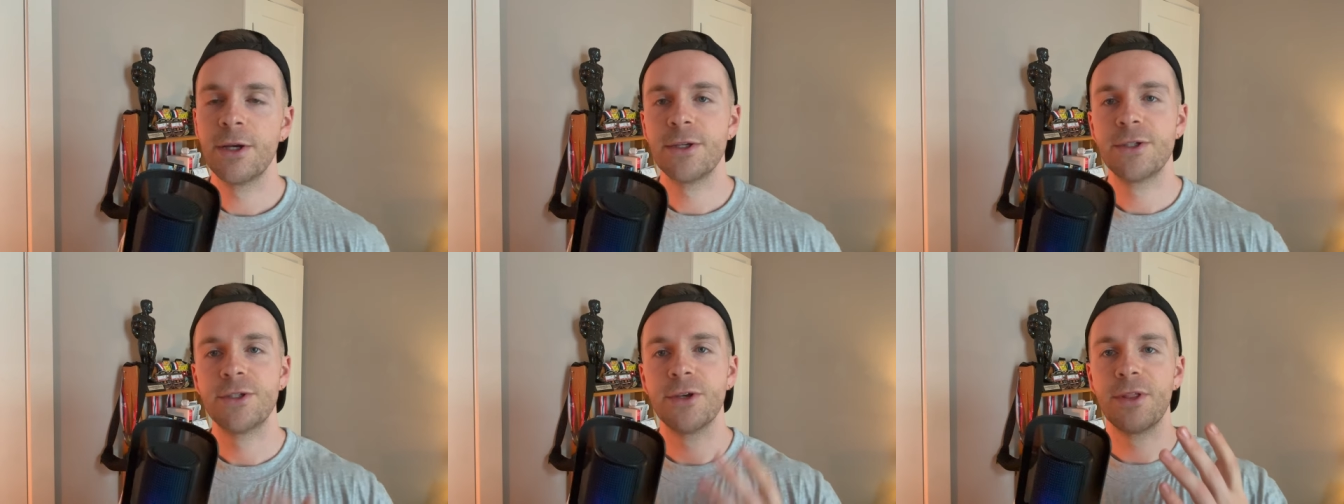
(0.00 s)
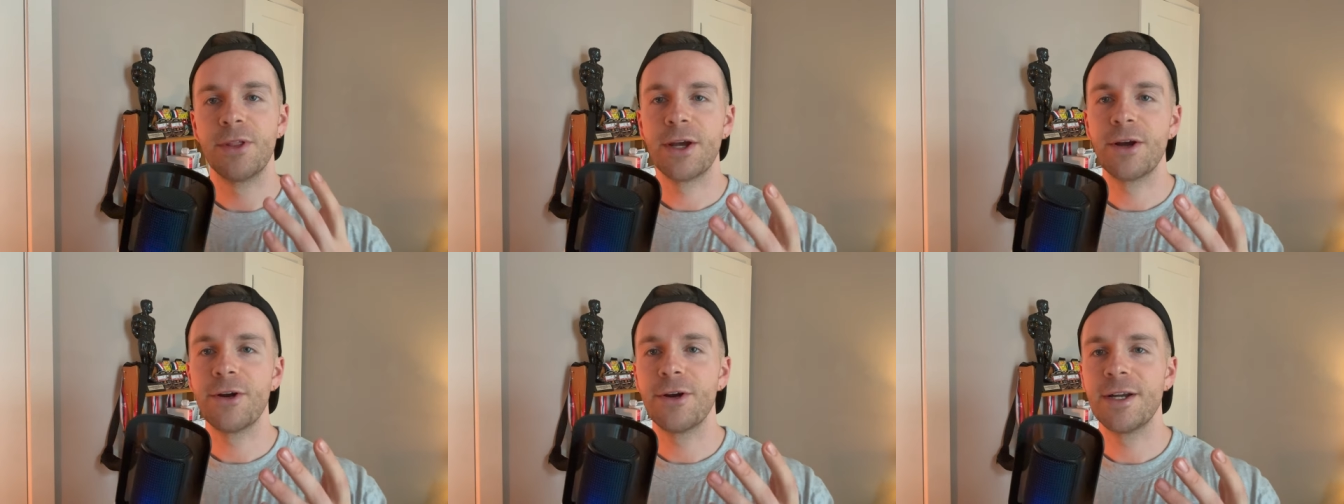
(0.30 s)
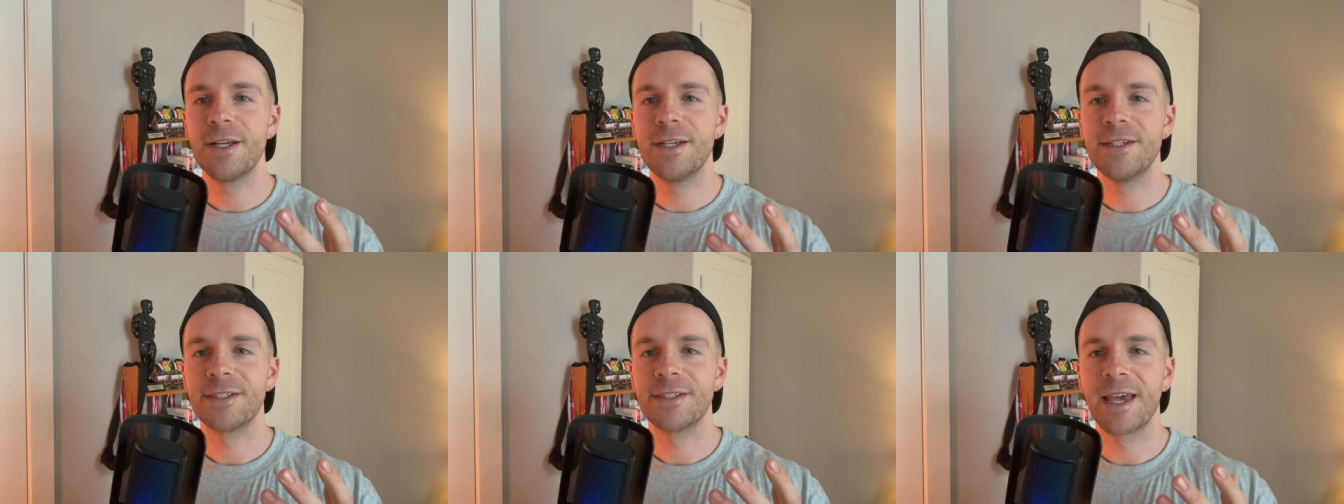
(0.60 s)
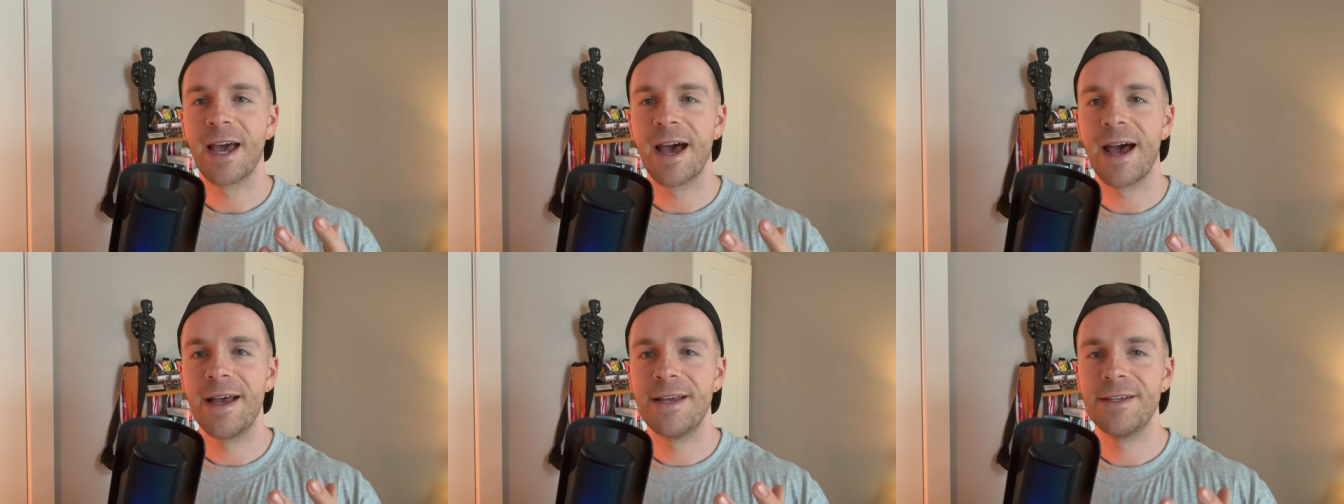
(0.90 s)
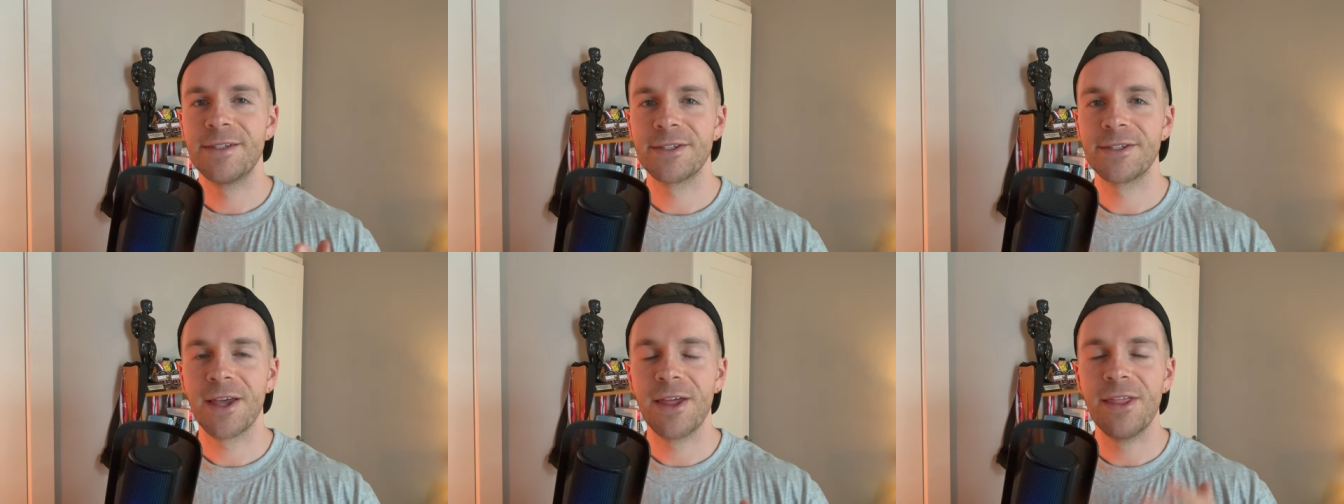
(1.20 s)
So there it is,
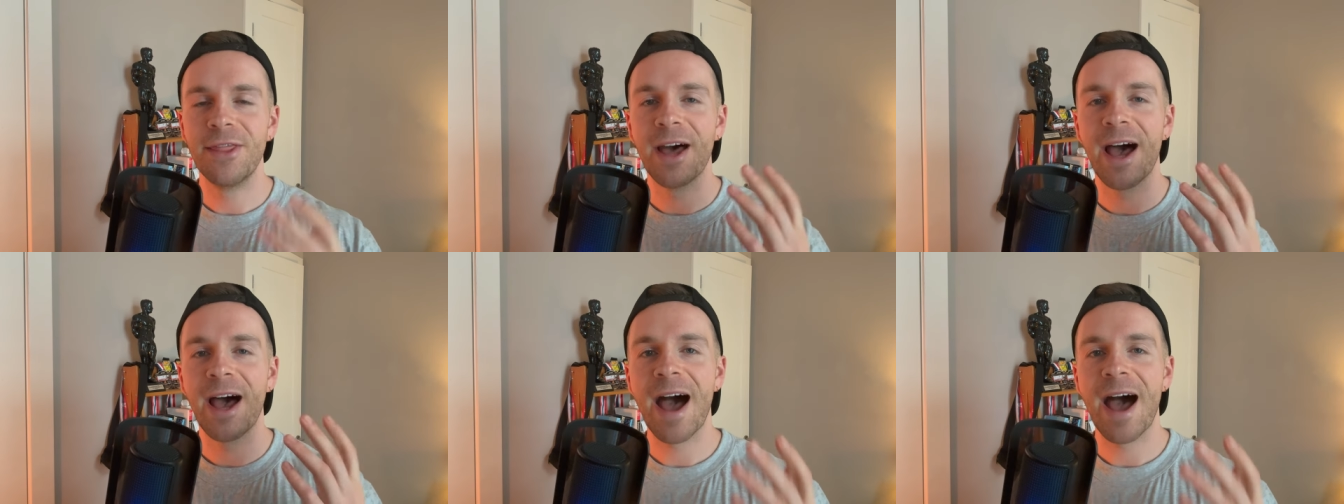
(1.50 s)
guys. The